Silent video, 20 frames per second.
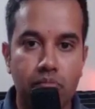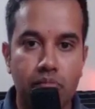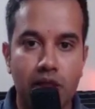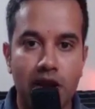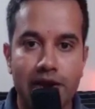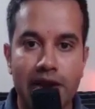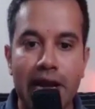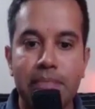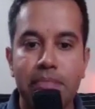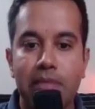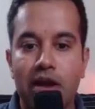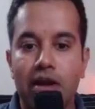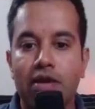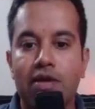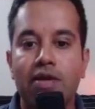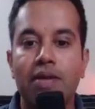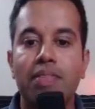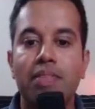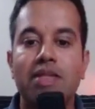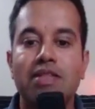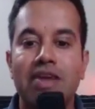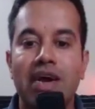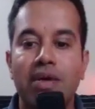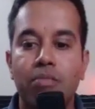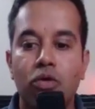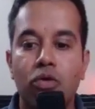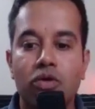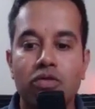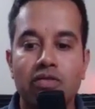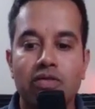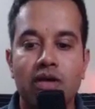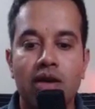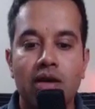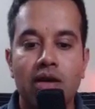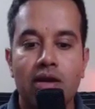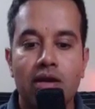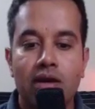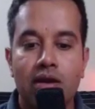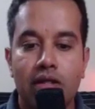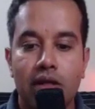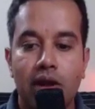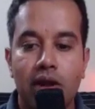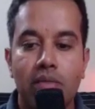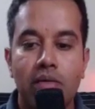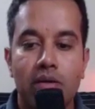Type clear in the chat box, in the comment